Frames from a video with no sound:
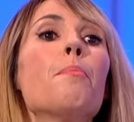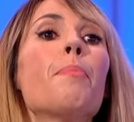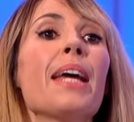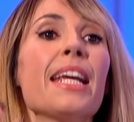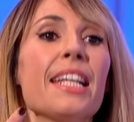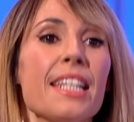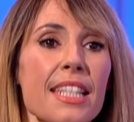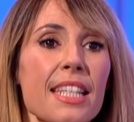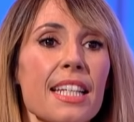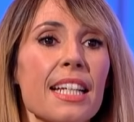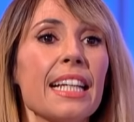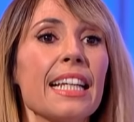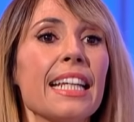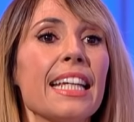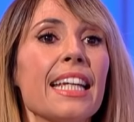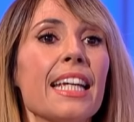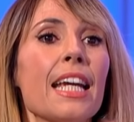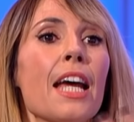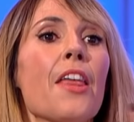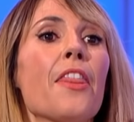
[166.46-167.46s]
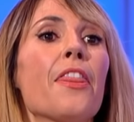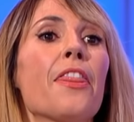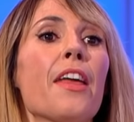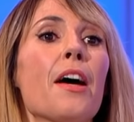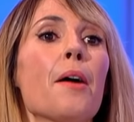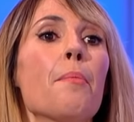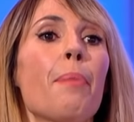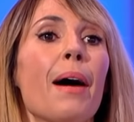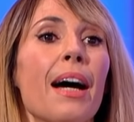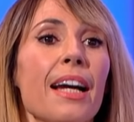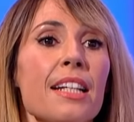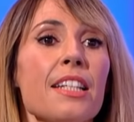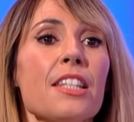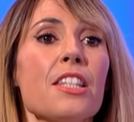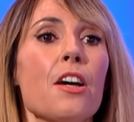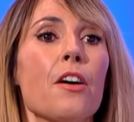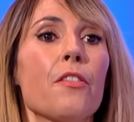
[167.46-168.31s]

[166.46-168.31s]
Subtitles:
basically, the pint